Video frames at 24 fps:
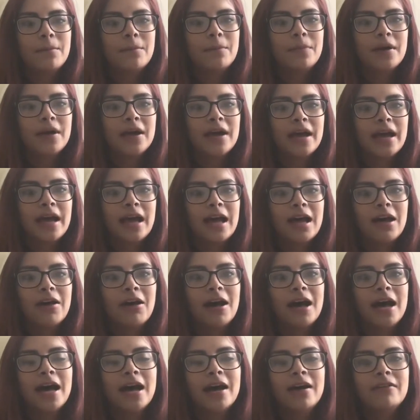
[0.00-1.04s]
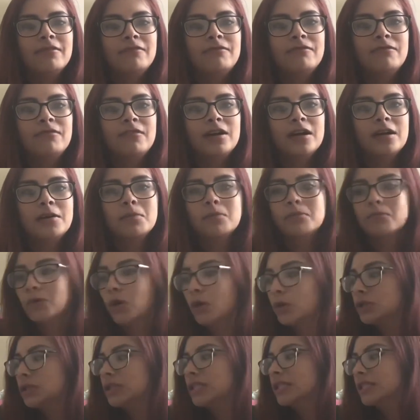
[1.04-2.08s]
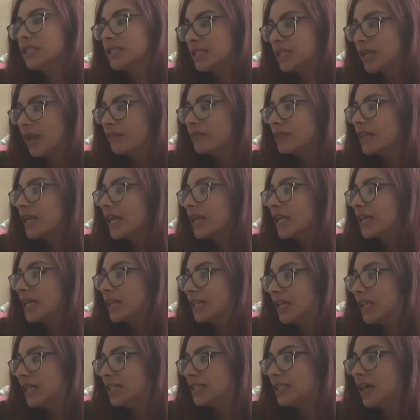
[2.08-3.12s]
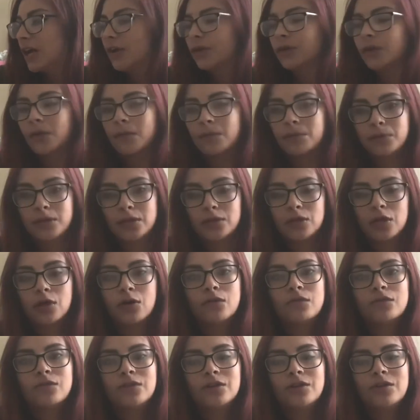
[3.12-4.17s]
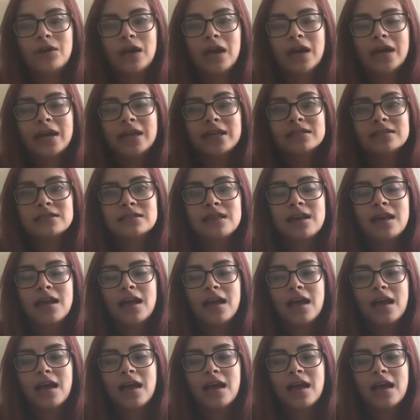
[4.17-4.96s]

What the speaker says: But I'll have most of the stuff that I can link down below for you guys.